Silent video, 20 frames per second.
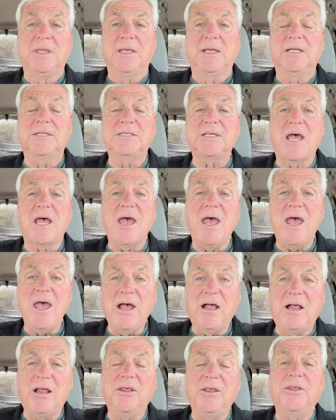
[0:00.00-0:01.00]
It's a
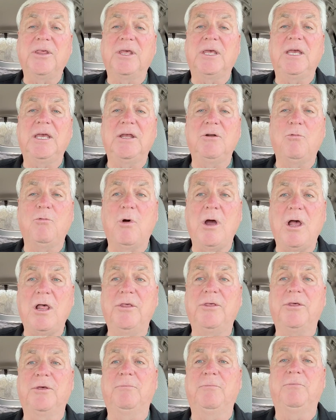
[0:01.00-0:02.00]
health and
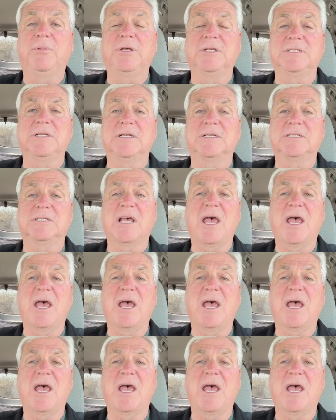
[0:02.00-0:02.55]
wealth business,